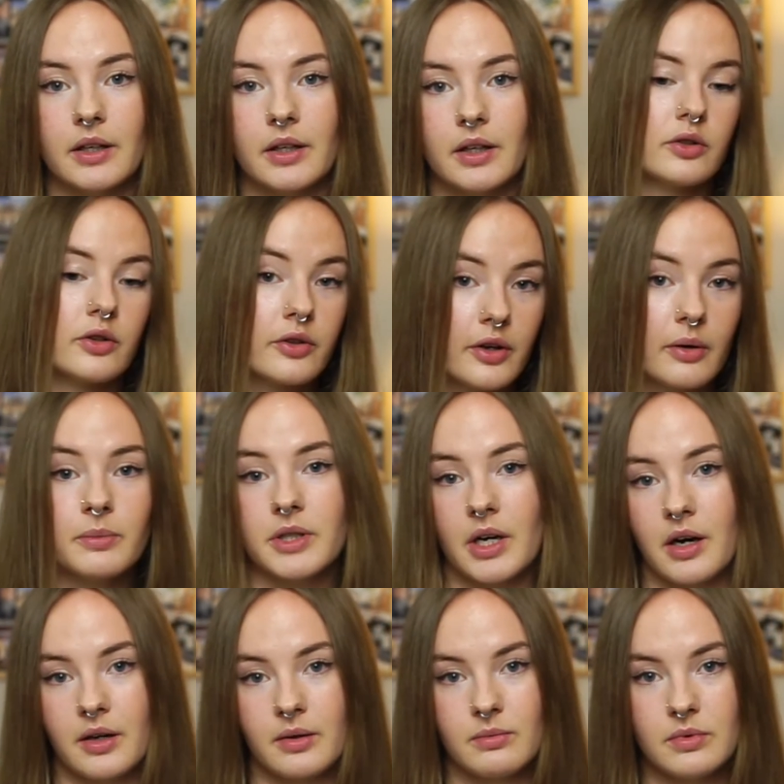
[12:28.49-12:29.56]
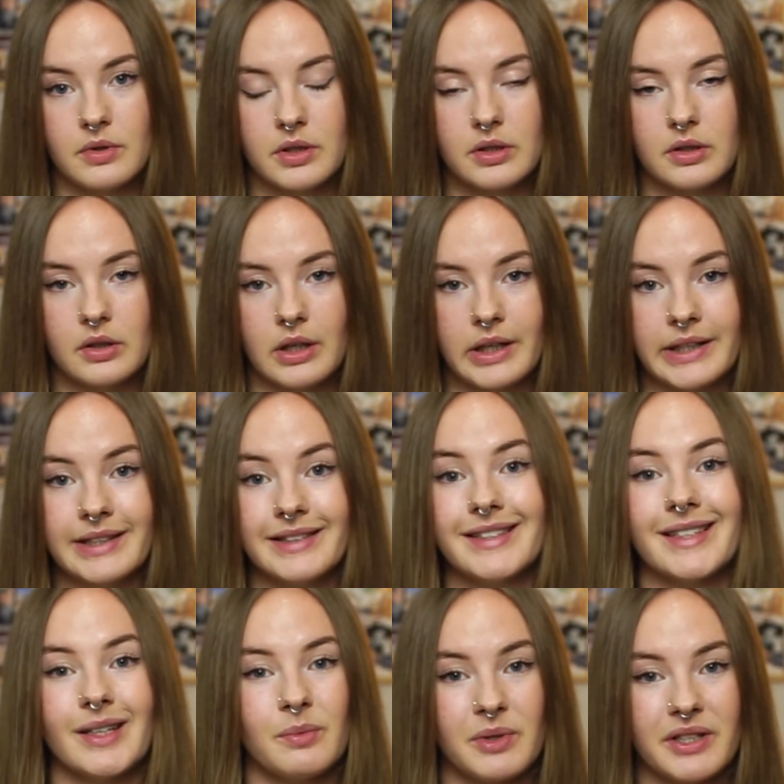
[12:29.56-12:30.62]
So sometimes I need to
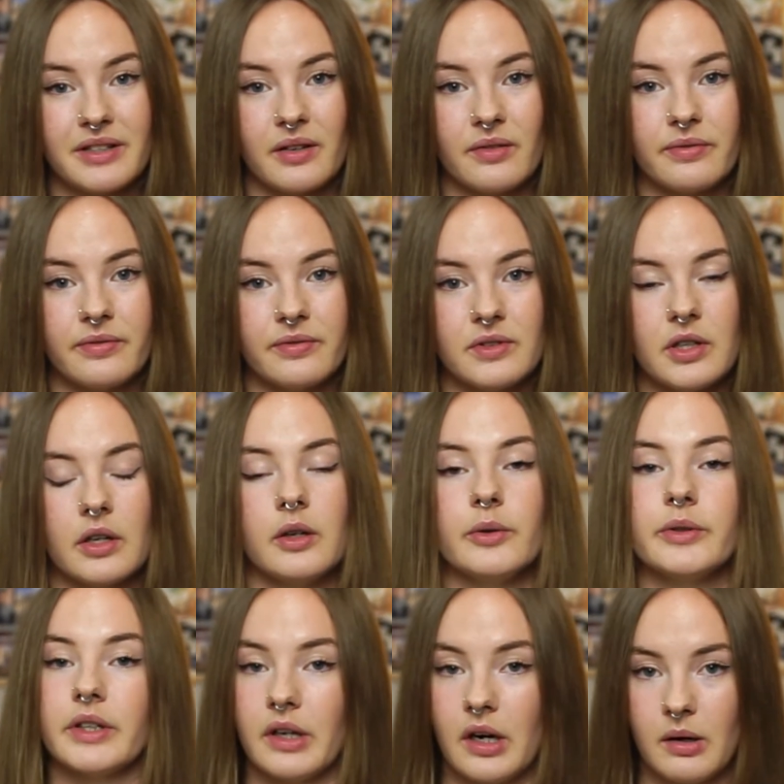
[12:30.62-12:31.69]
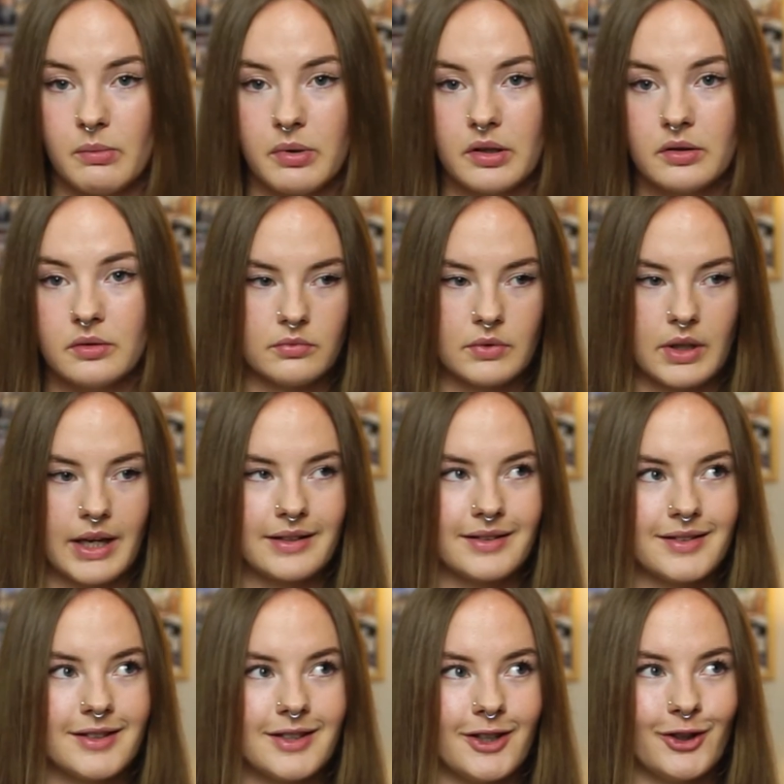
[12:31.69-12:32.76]
tell myself to loosen up
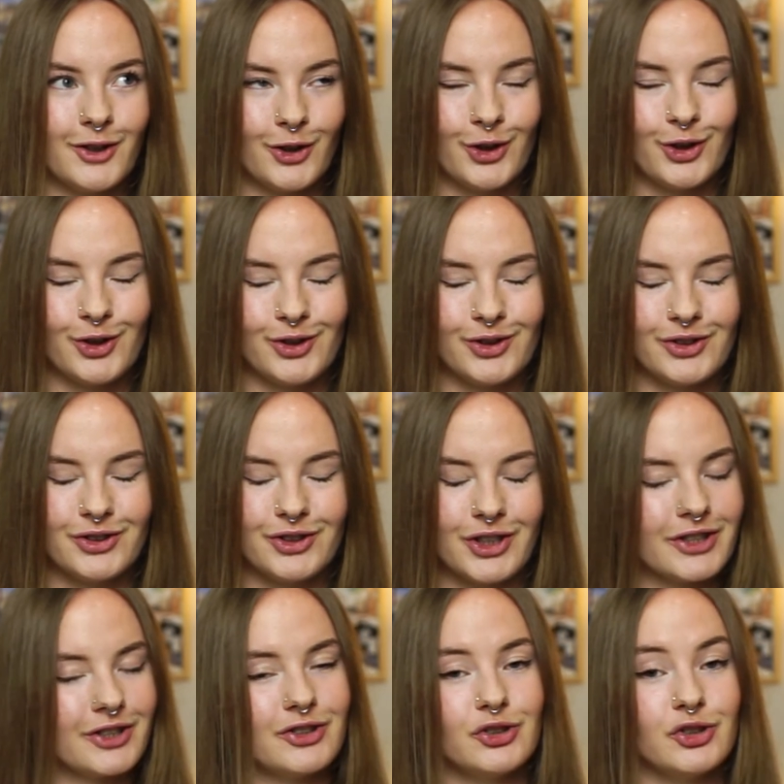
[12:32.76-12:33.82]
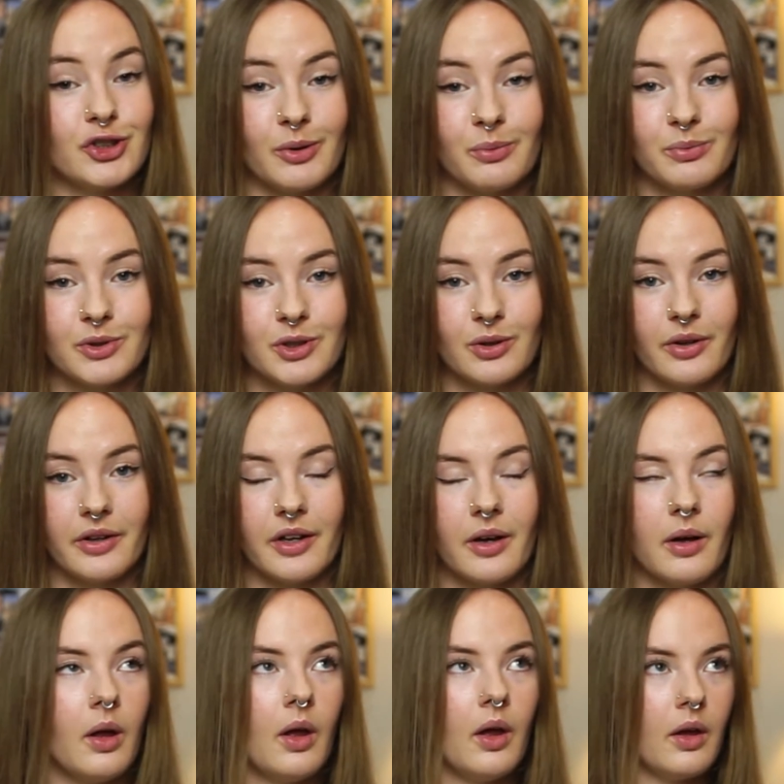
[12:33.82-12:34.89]
and to not just jump to the,
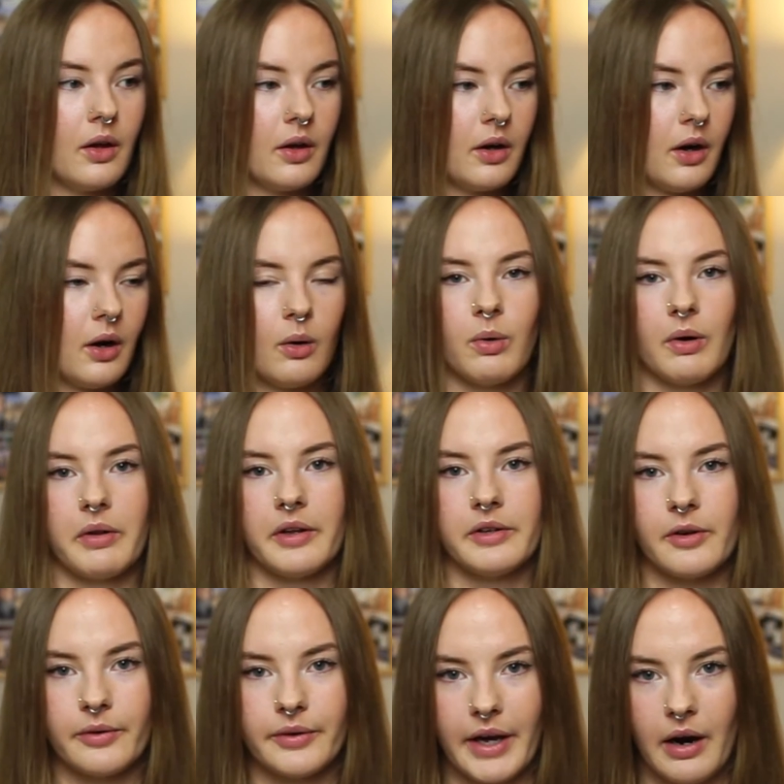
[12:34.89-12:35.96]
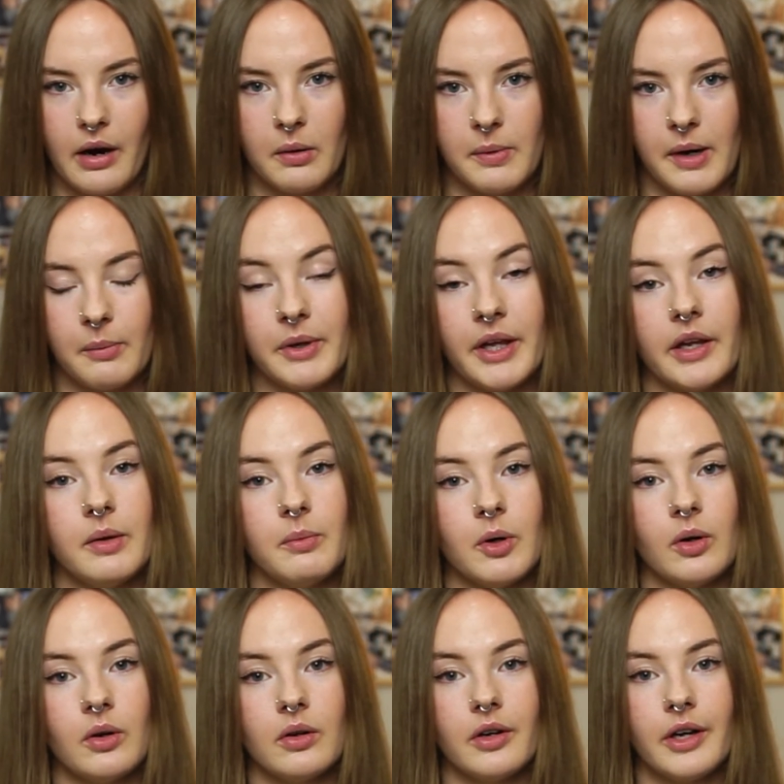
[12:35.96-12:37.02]
oh, well, they don't care about me
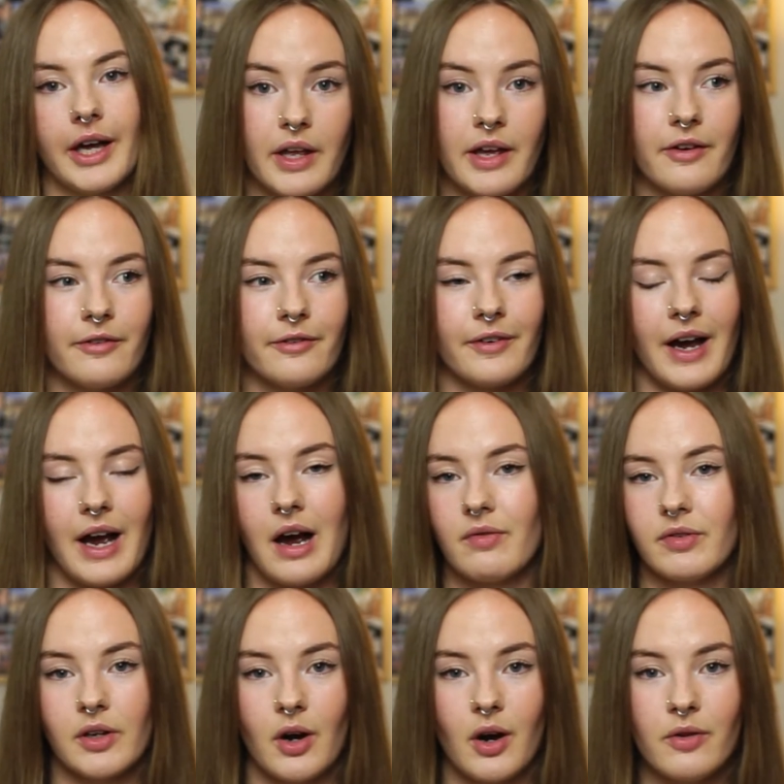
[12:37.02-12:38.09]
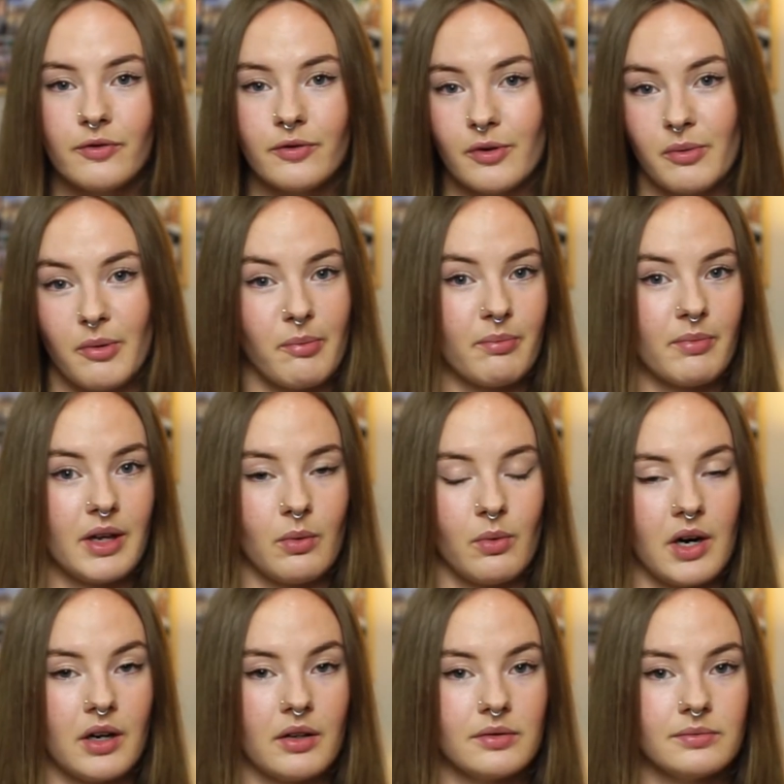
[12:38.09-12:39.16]
anymore if I haven't heard from them in a
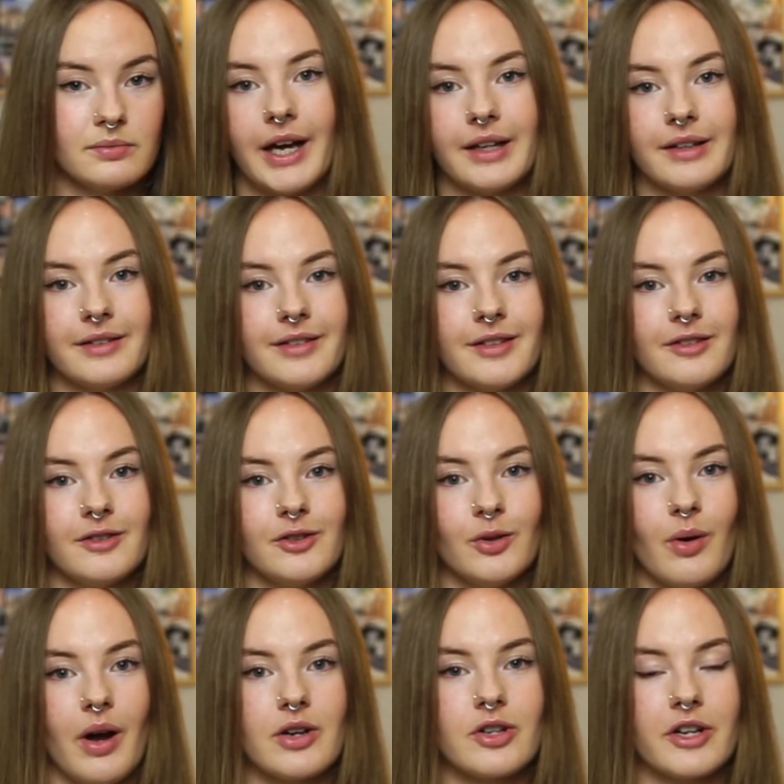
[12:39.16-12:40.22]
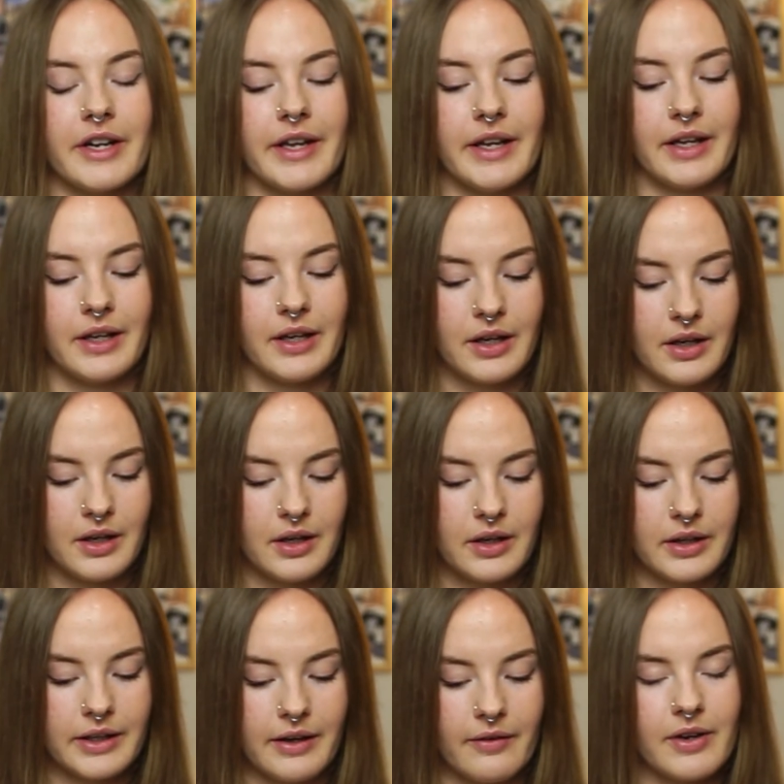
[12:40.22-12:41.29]
while, and to actually
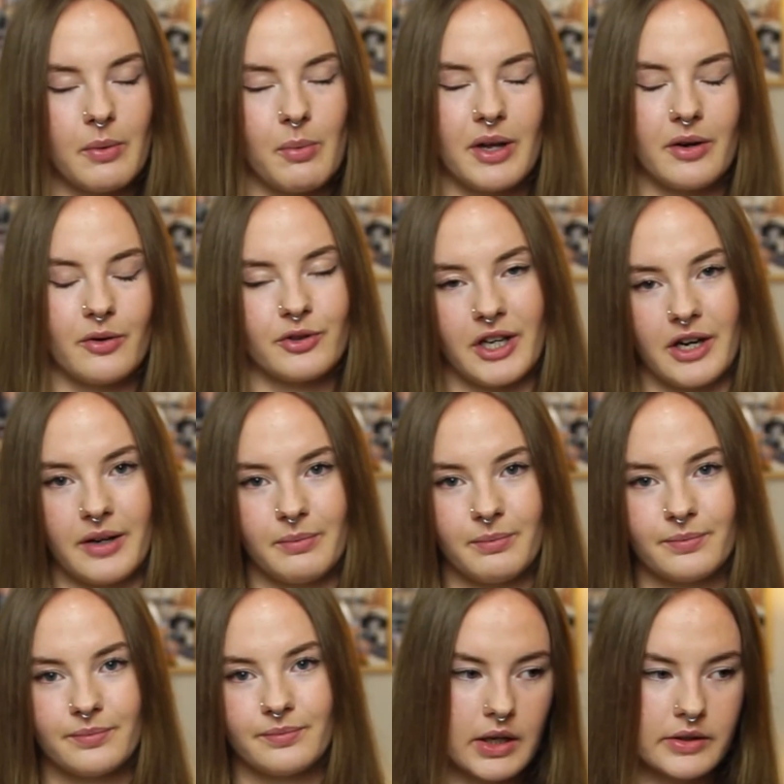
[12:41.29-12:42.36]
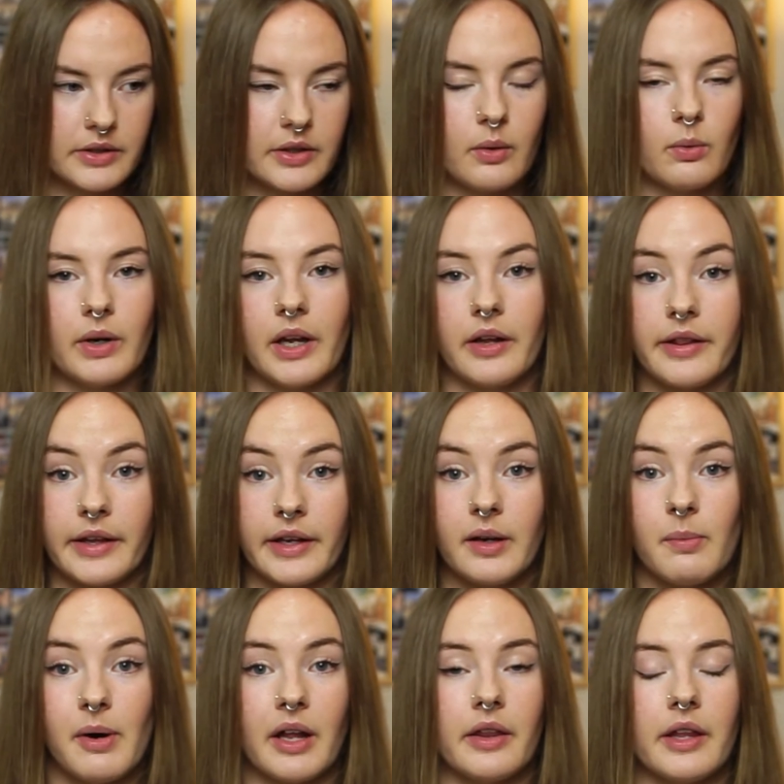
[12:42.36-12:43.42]
give it a bit of time. And so when I think
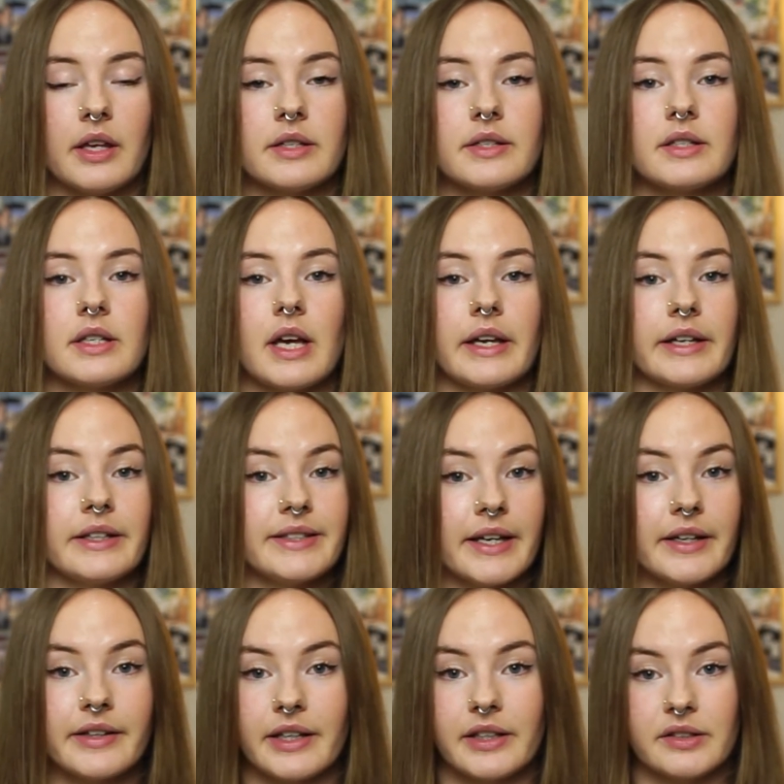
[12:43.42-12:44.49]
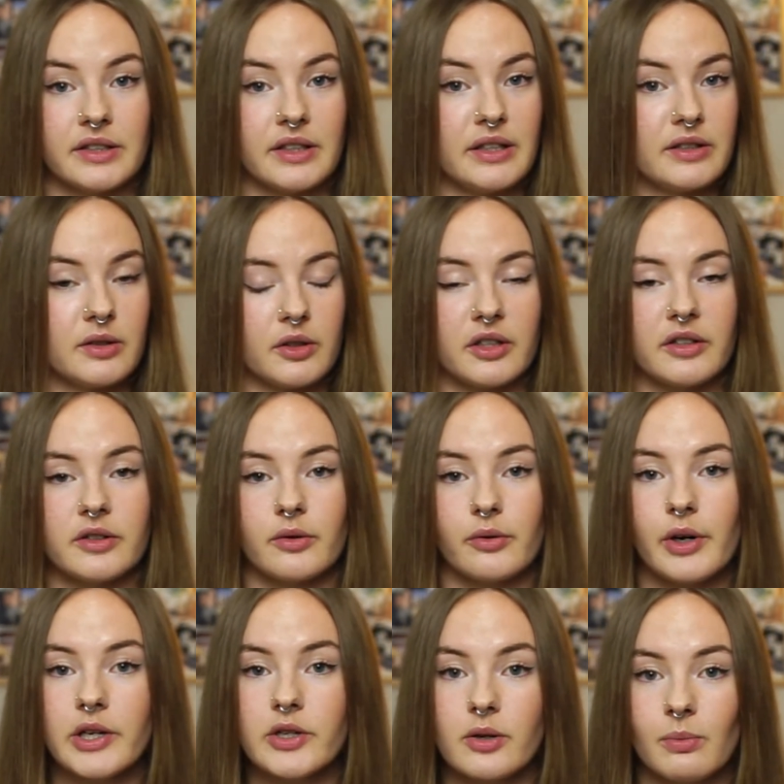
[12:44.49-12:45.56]
about this and I take things into
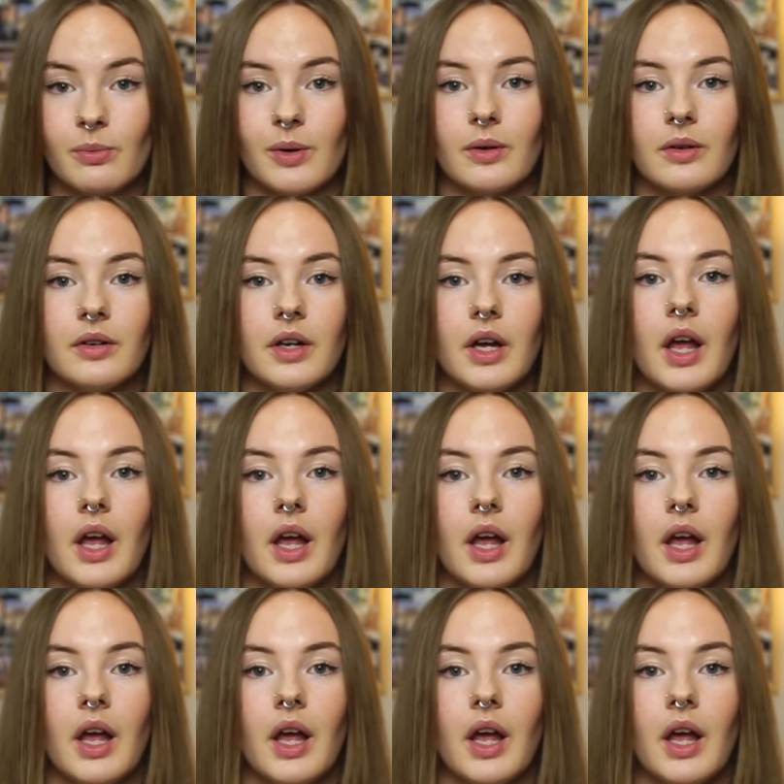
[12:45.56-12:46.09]
consideration more,